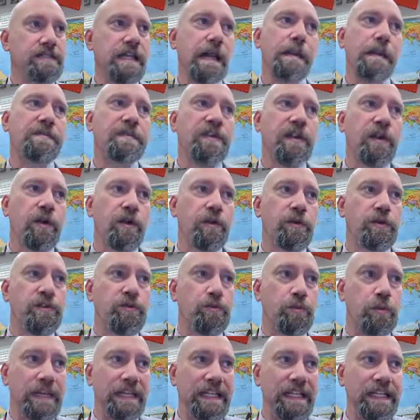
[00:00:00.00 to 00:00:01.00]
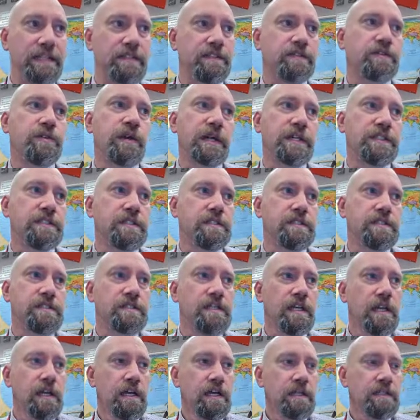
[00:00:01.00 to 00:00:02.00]
Step 0 is read the
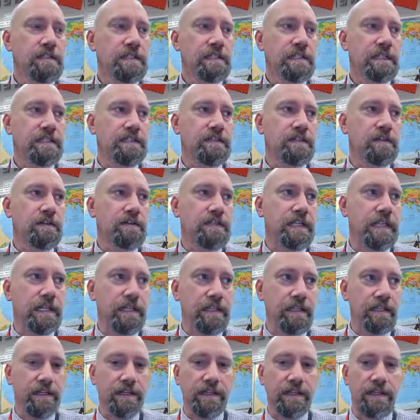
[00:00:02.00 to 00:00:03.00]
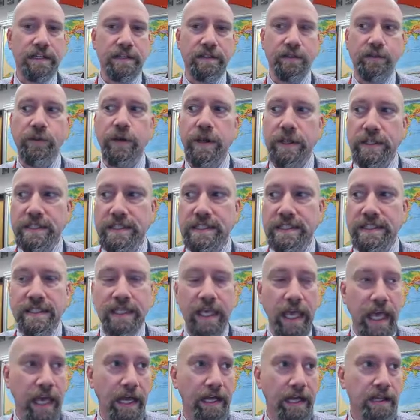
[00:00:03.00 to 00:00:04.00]
instructions, so let's go take a look at the instructions
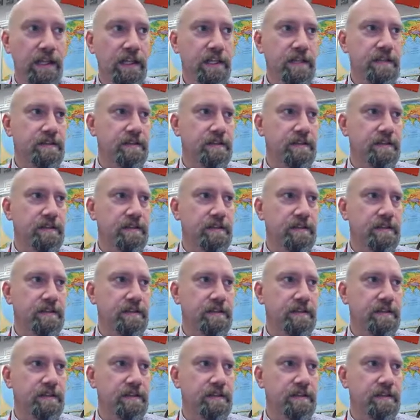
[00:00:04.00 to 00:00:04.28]
again.